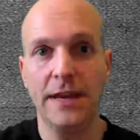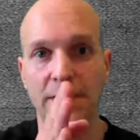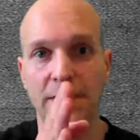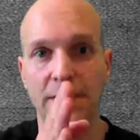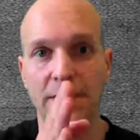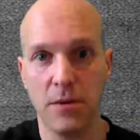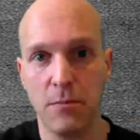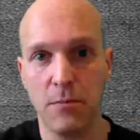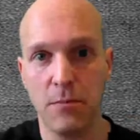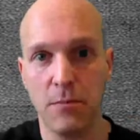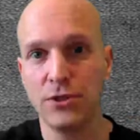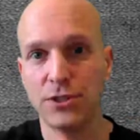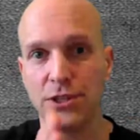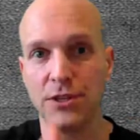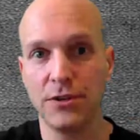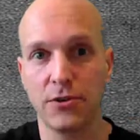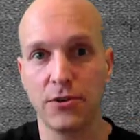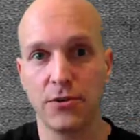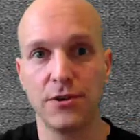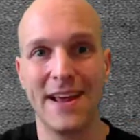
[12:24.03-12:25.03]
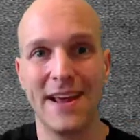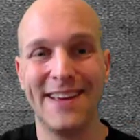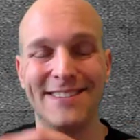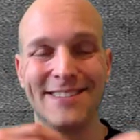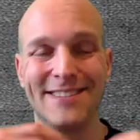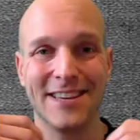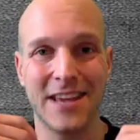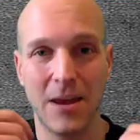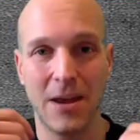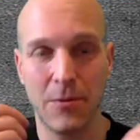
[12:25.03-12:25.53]
and the emotion
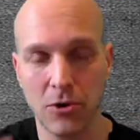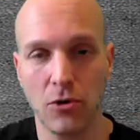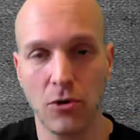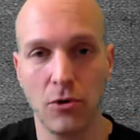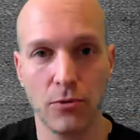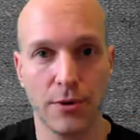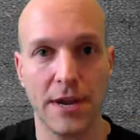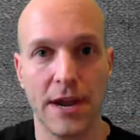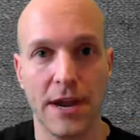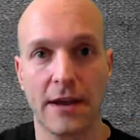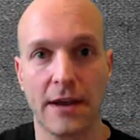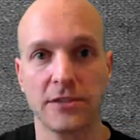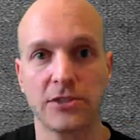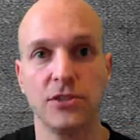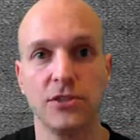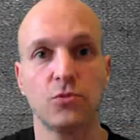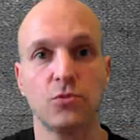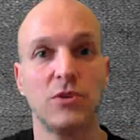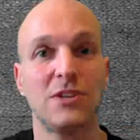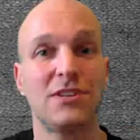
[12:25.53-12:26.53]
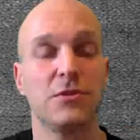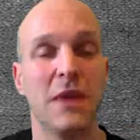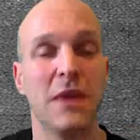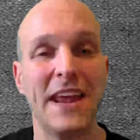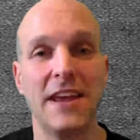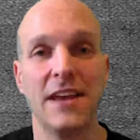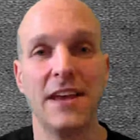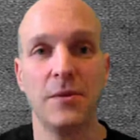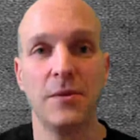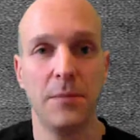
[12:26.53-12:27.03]
creates the chemical reactions which
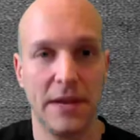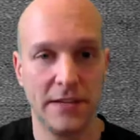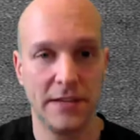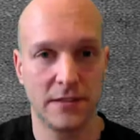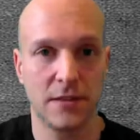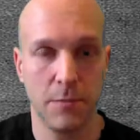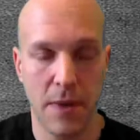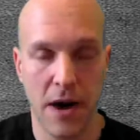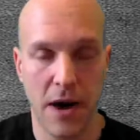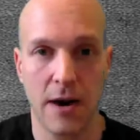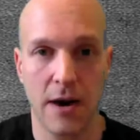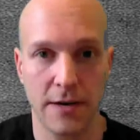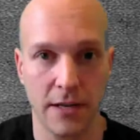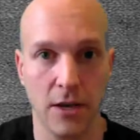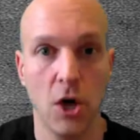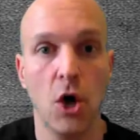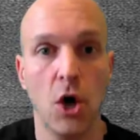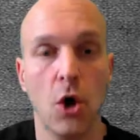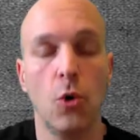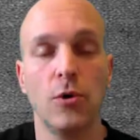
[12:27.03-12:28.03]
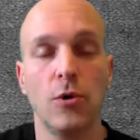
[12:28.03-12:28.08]
animates the body,